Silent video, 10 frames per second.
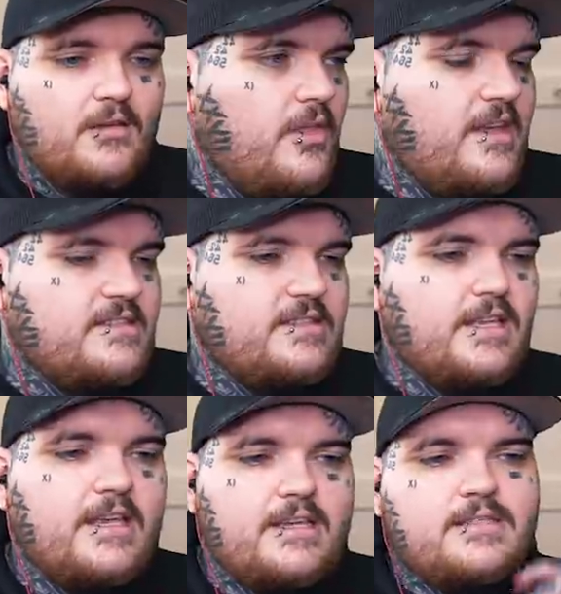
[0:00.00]

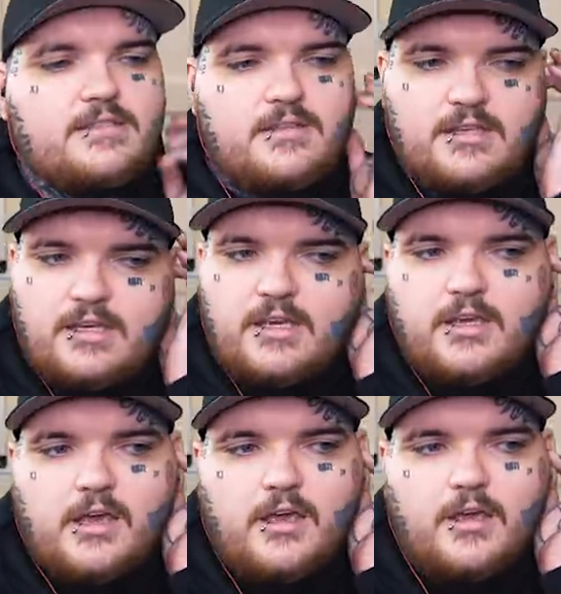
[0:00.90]
This is
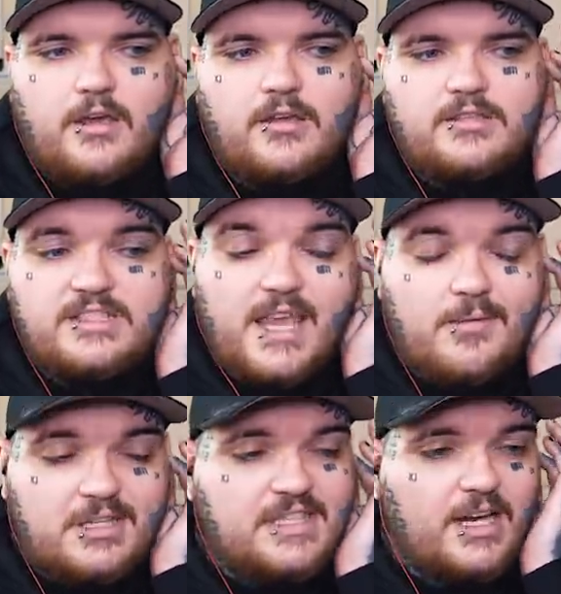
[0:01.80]
the
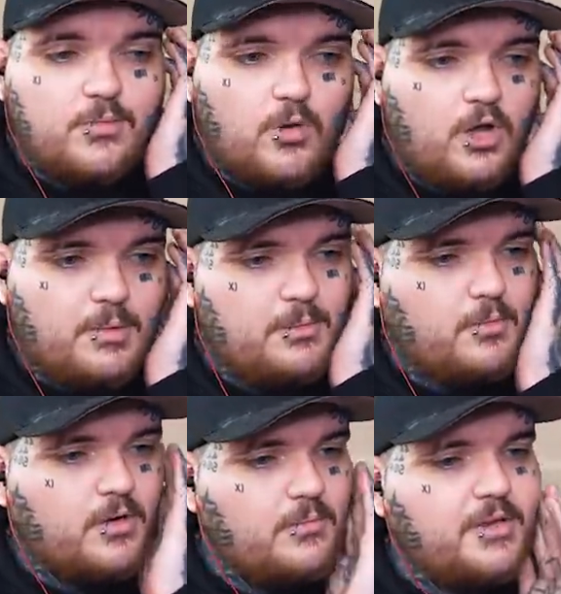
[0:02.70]
same exact wall
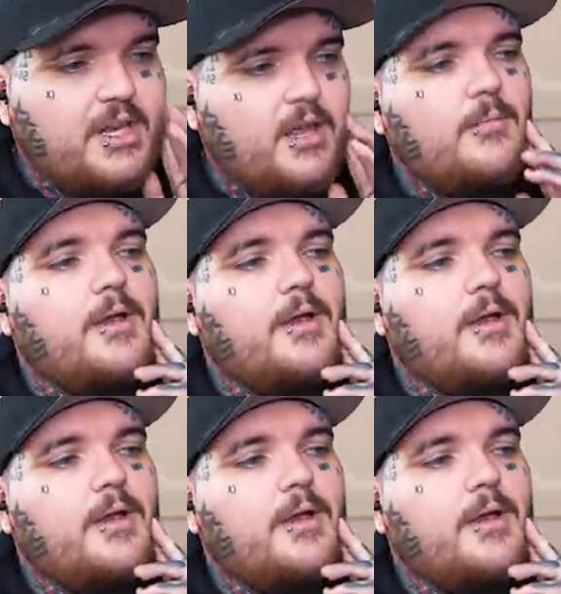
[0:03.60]
people were complaining